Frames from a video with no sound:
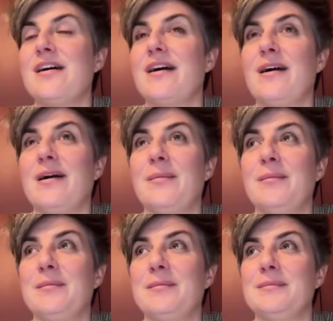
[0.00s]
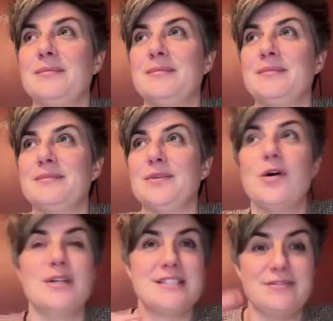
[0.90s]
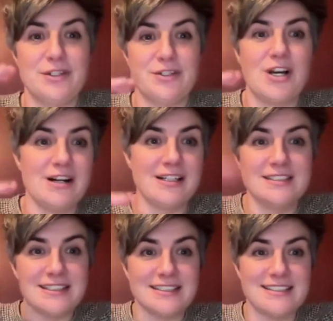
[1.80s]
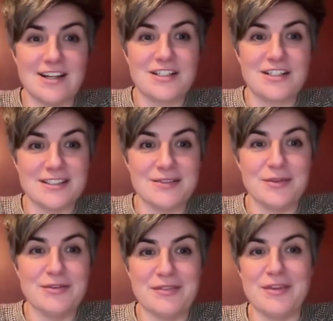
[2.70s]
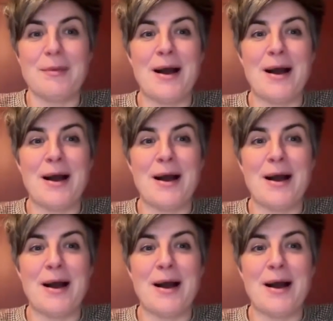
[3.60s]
Um, notice if your tongue is like stuck to the roof of your